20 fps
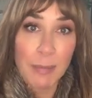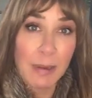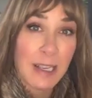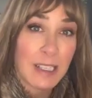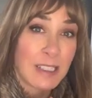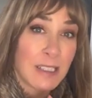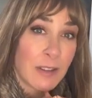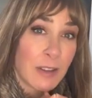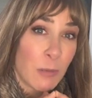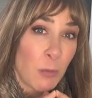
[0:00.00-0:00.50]

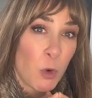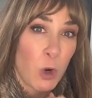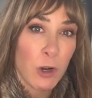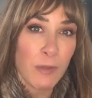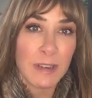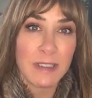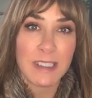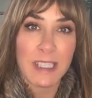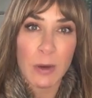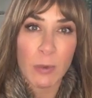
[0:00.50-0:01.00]
Because the more of
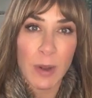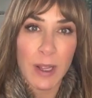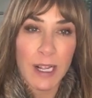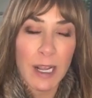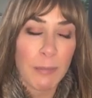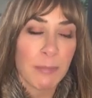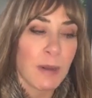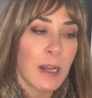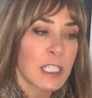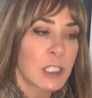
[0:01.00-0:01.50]
us that wake
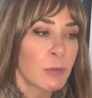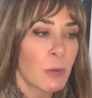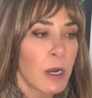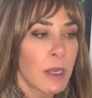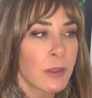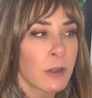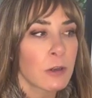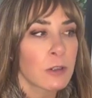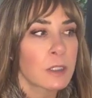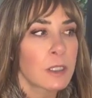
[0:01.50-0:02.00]
up, that's why
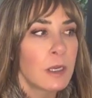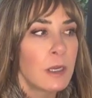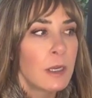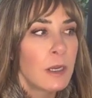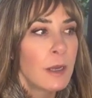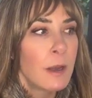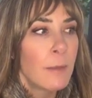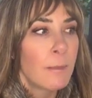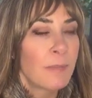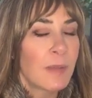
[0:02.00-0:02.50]

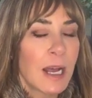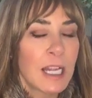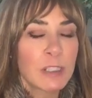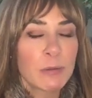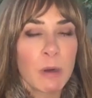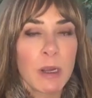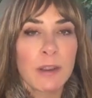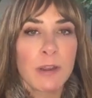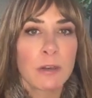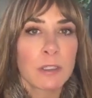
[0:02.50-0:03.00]

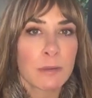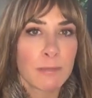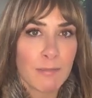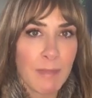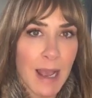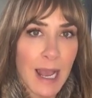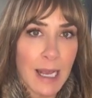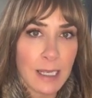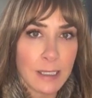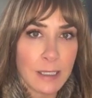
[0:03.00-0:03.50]
there's
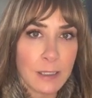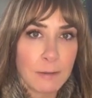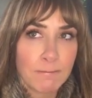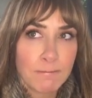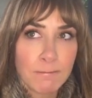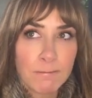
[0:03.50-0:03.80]
mass.